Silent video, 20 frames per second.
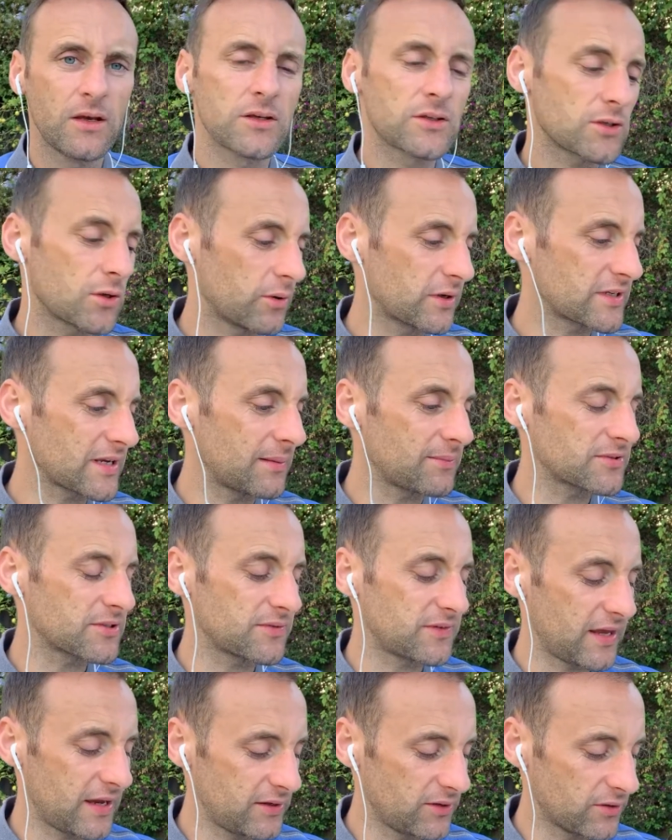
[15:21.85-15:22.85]
So examples
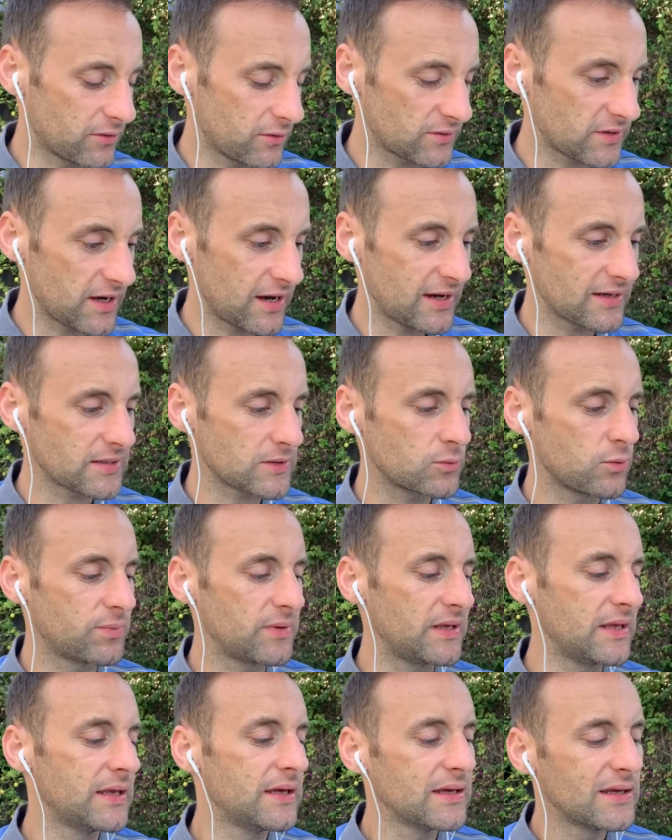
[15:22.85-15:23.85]
of 10 euro tasks will
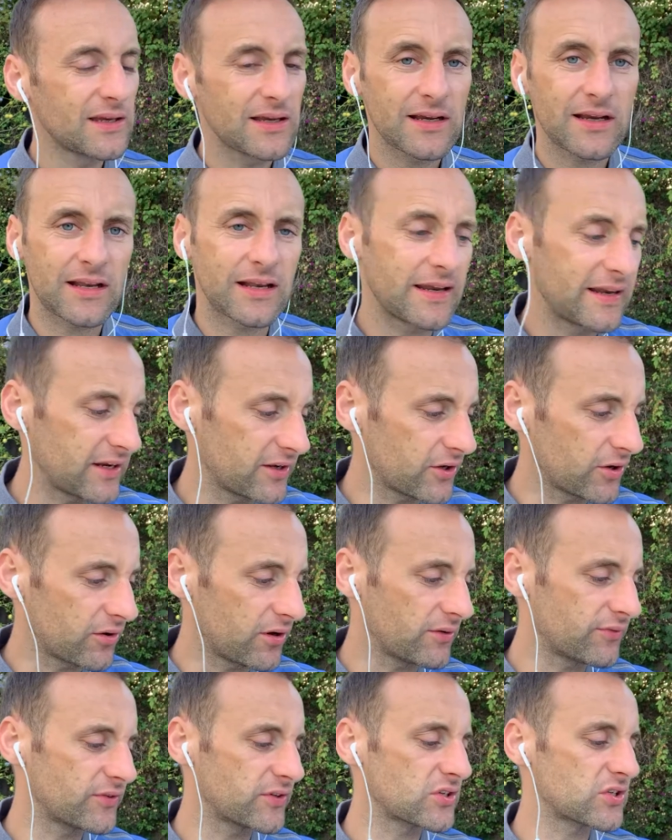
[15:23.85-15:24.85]
be cleaning your
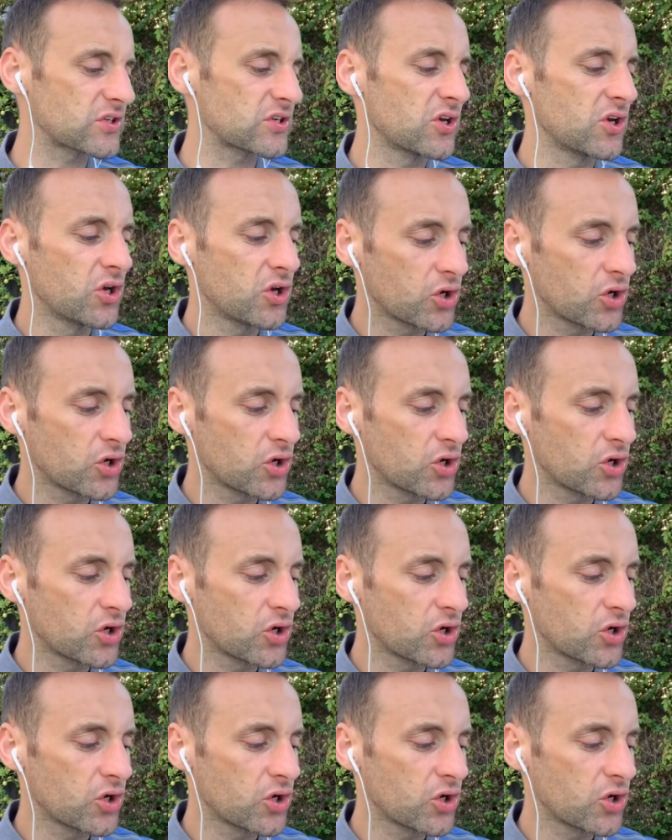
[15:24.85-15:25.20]
office,